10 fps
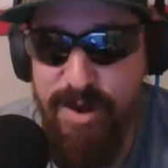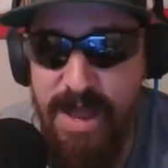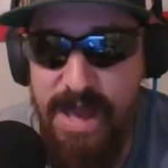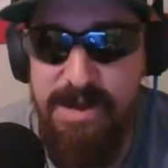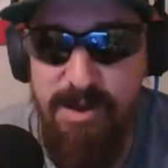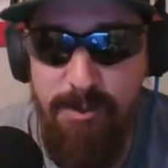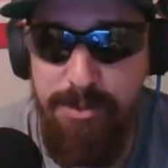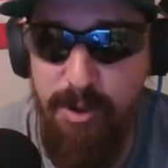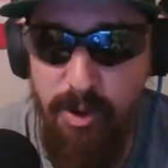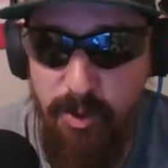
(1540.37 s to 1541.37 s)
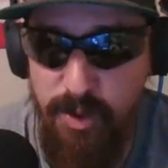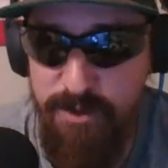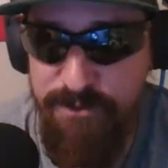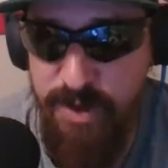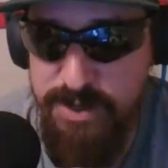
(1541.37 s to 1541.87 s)
had a bowl
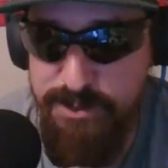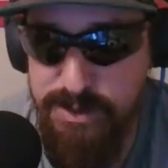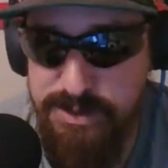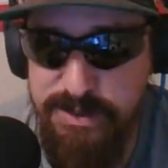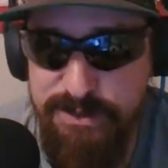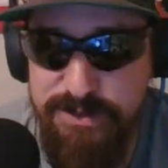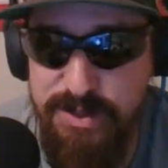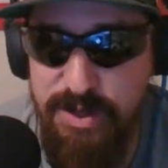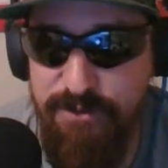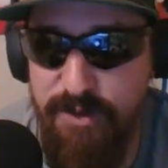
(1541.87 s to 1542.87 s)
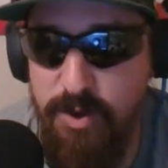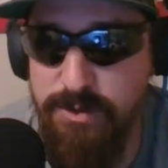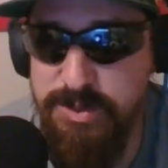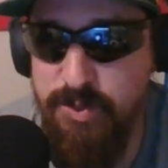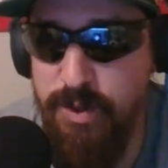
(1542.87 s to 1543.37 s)
of Honey Bunches of
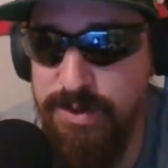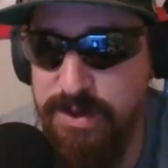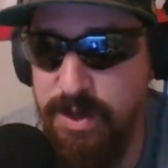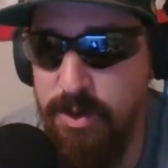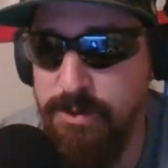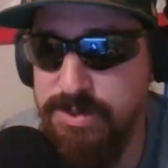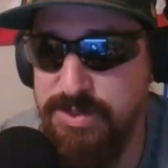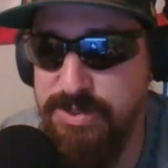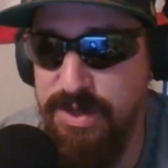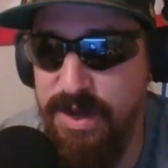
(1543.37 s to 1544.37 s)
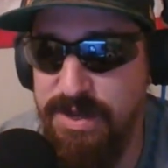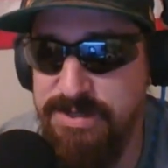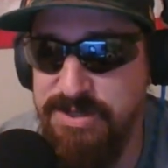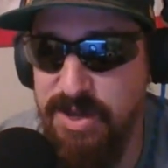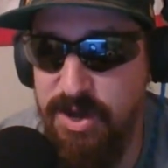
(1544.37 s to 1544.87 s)
Oats where the oats got
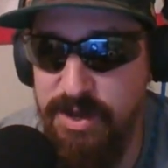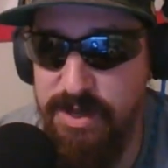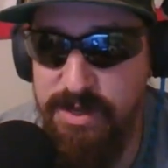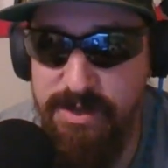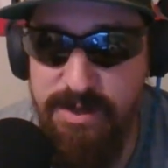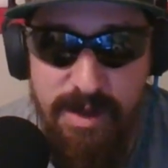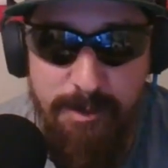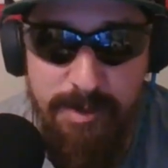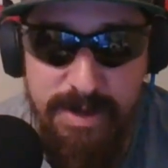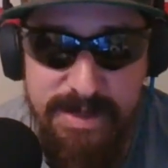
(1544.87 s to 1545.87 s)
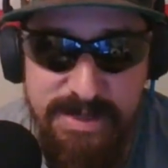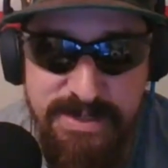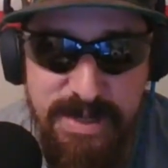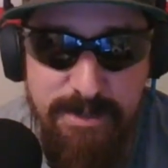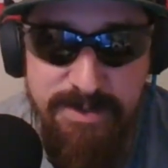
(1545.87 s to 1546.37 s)
soggy, but at the
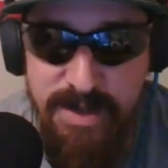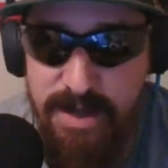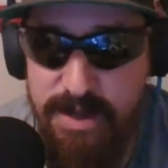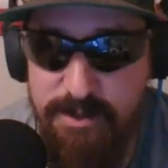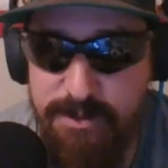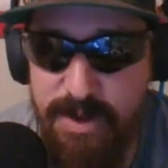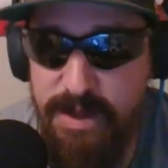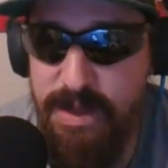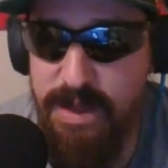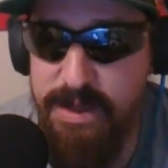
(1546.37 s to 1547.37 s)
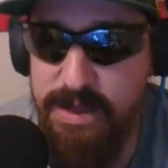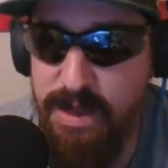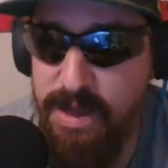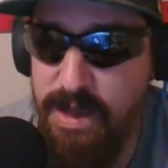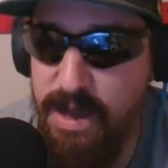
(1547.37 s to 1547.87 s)
same time, like,
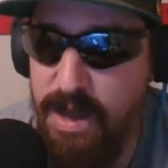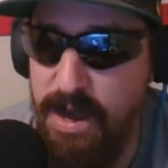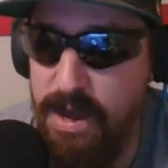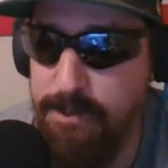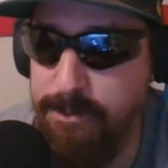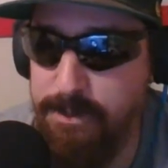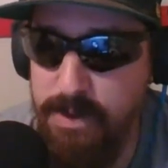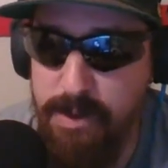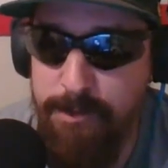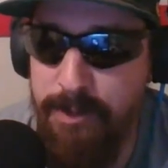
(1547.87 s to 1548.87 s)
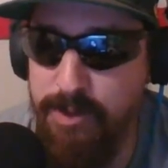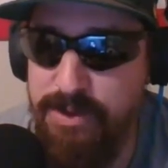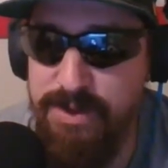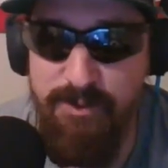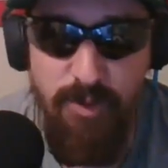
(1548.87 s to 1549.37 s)
I'm putting
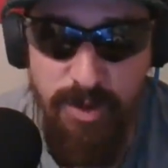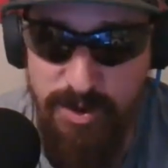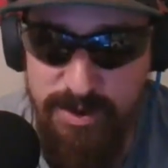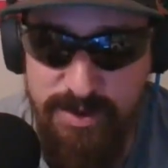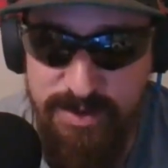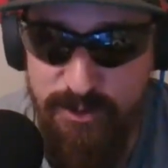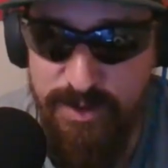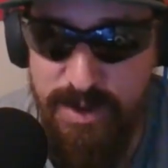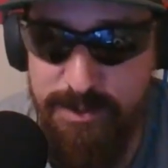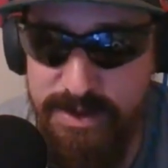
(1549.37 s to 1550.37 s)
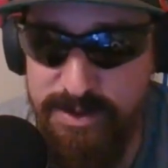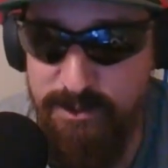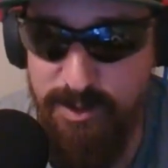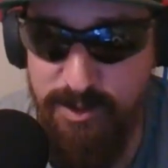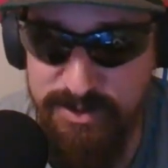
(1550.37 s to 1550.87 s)
in work when I'm eating a
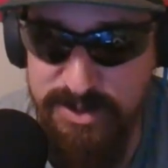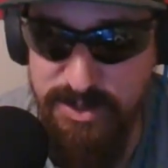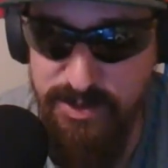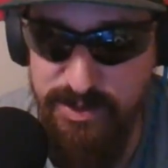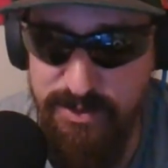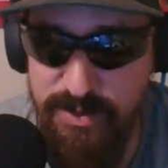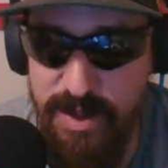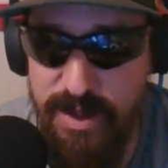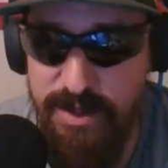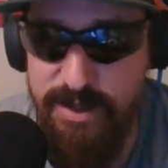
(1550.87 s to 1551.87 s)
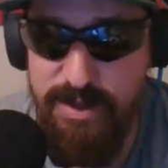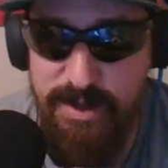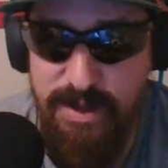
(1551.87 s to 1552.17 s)
bowl of cereal. Like,